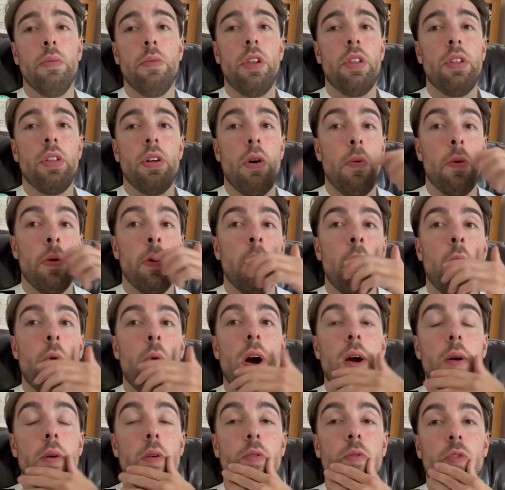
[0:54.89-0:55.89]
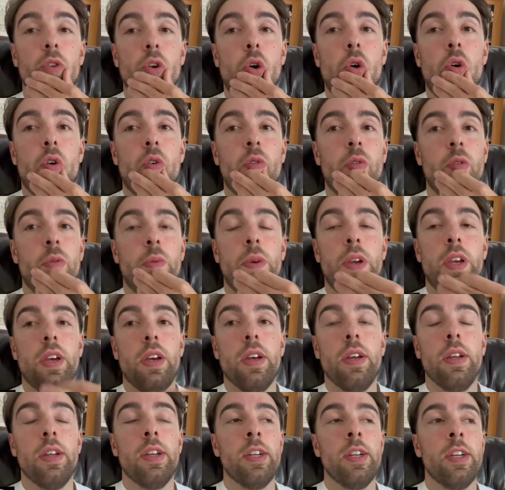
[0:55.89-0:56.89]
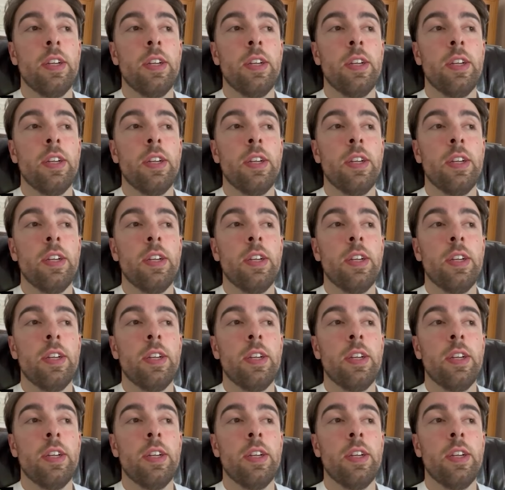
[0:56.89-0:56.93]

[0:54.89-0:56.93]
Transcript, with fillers: You thought, we're going to wipe the floor from here.